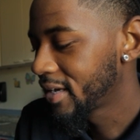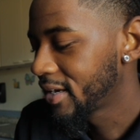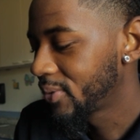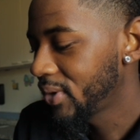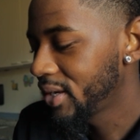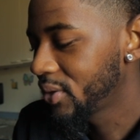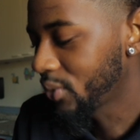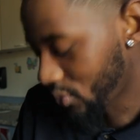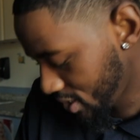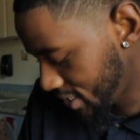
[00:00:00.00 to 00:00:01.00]

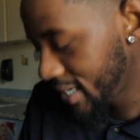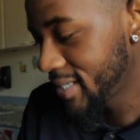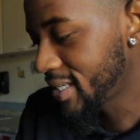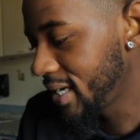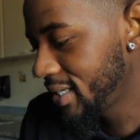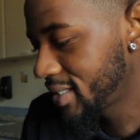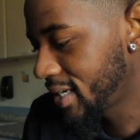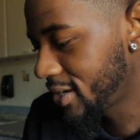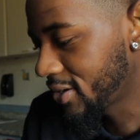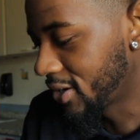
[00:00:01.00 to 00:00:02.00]
what did they say? He
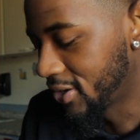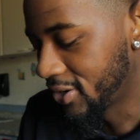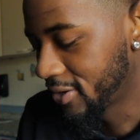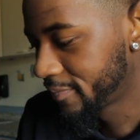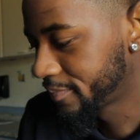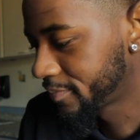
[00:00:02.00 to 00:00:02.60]
said, hold on.